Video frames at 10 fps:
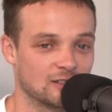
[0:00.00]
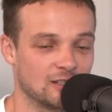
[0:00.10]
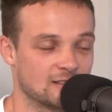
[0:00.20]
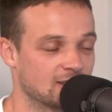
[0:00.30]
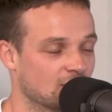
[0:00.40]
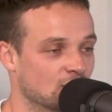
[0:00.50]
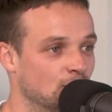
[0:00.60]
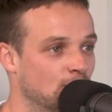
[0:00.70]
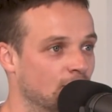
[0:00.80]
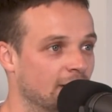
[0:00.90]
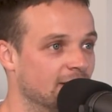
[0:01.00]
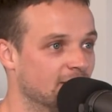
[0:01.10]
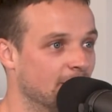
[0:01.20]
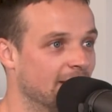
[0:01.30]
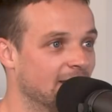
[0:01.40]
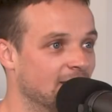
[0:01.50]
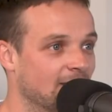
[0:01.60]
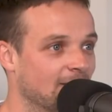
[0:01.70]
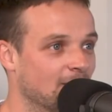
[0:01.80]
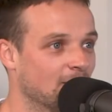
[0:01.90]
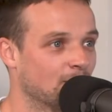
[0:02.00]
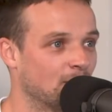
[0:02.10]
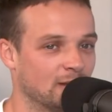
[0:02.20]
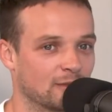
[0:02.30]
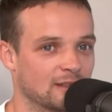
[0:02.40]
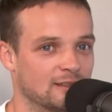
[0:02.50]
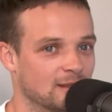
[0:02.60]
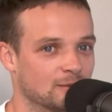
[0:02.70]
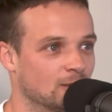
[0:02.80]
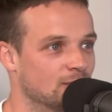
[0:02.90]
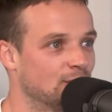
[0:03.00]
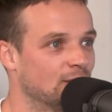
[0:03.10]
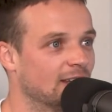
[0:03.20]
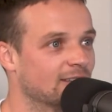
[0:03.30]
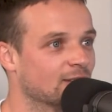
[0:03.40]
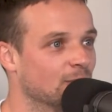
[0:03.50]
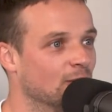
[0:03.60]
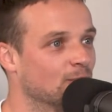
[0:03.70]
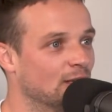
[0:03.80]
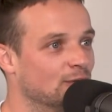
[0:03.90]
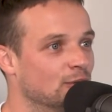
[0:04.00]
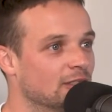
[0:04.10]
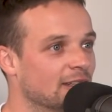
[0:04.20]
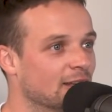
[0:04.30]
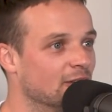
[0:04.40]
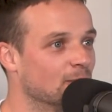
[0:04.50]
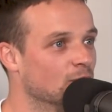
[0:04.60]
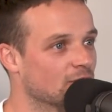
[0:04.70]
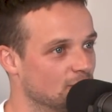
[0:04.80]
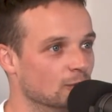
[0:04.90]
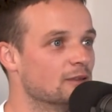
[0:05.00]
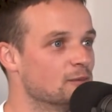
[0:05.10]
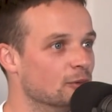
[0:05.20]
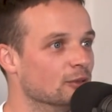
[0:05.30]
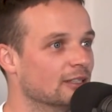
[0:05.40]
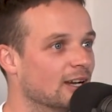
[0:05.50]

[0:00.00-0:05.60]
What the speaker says: is such a good friend to me, but I think sometimes he forgets that we're not playing footy together anymore and still gives me really